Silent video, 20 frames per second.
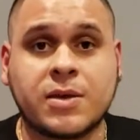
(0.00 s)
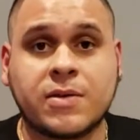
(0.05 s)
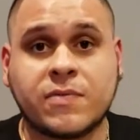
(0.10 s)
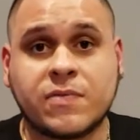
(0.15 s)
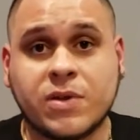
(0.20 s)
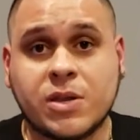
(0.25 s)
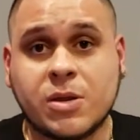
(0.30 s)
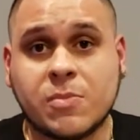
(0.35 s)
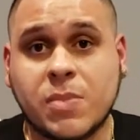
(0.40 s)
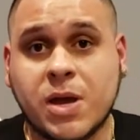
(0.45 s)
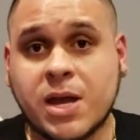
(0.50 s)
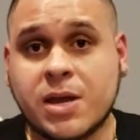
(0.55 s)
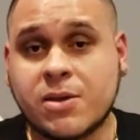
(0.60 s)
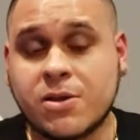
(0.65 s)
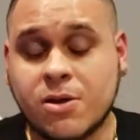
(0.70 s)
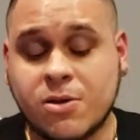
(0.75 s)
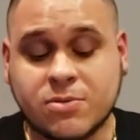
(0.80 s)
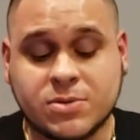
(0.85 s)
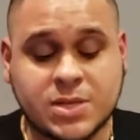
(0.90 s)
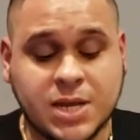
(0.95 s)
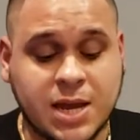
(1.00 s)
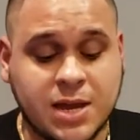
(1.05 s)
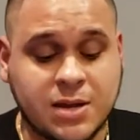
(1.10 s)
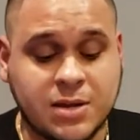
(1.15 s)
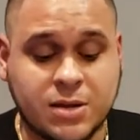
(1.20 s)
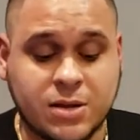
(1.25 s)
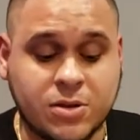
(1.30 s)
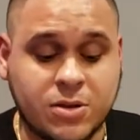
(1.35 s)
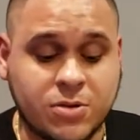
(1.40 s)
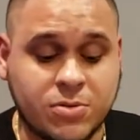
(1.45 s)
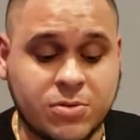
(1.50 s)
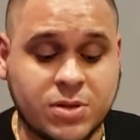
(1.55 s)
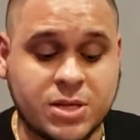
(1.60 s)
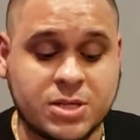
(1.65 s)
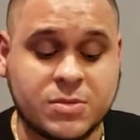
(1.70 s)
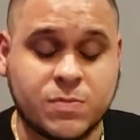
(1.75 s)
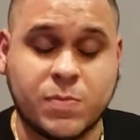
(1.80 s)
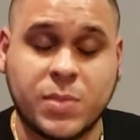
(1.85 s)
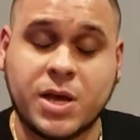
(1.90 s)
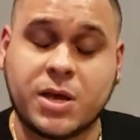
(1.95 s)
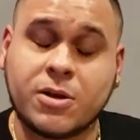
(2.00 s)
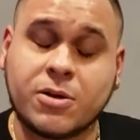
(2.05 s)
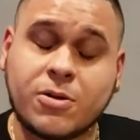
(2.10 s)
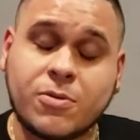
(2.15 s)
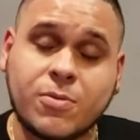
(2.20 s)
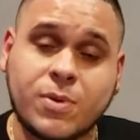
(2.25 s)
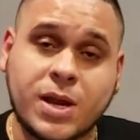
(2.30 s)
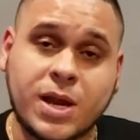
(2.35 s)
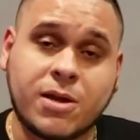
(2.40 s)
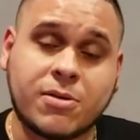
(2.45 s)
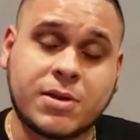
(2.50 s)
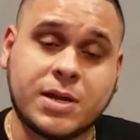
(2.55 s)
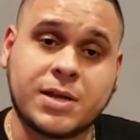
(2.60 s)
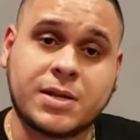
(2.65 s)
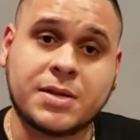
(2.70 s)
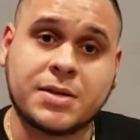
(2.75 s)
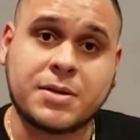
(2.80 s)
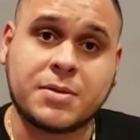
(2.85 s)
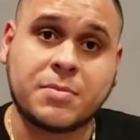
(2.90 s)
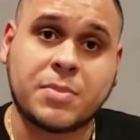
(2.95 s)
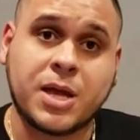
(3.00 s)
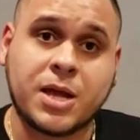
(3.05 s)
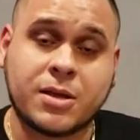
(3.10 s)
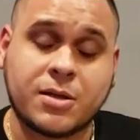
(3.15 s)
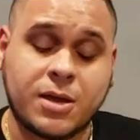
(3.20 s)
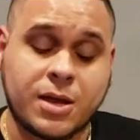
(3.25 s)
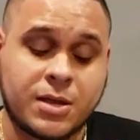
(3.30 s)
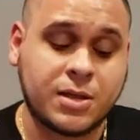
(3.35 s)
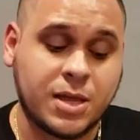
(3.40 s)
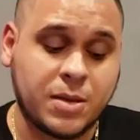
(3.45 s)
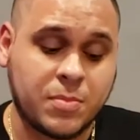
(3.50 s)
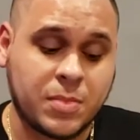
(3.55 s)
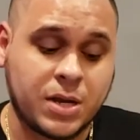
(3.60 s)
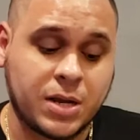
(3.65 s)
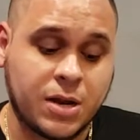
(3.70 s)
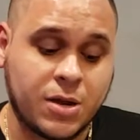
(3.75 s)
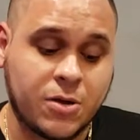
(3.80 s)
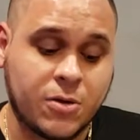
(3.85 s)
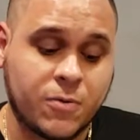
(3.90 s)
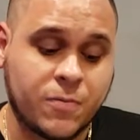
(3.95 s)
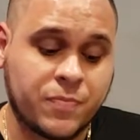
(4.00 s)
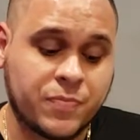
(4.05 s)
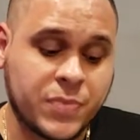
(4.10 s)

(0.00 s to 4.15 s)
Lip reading: If anybody knows how to do this better without getting in the black light, let me know.